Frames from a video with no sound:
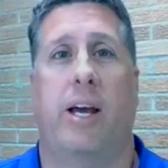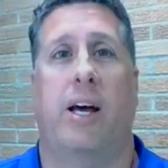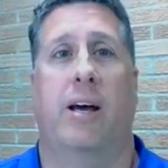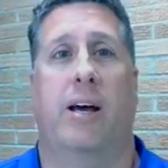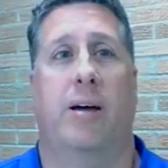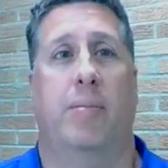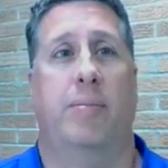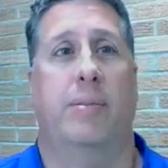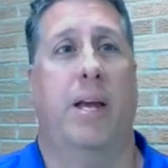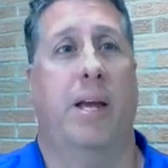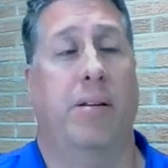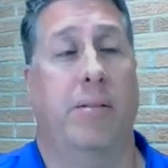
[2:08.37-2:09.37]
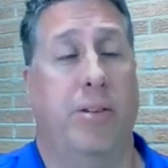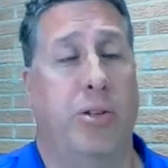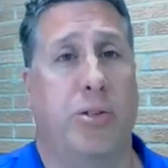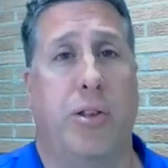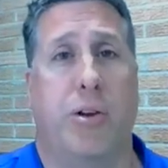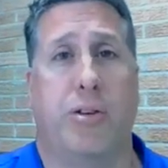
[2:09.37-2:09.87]
um, and
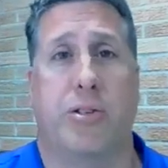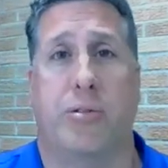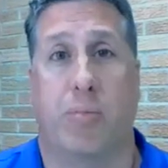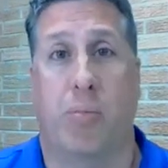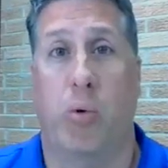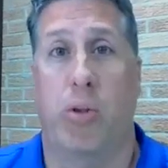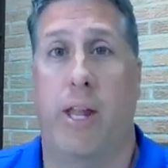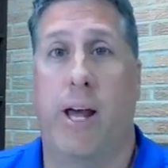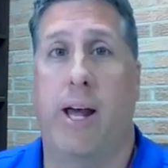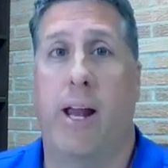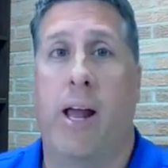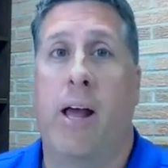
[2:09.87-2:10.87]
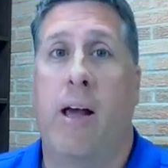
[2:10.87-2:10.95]
usually there's more than that.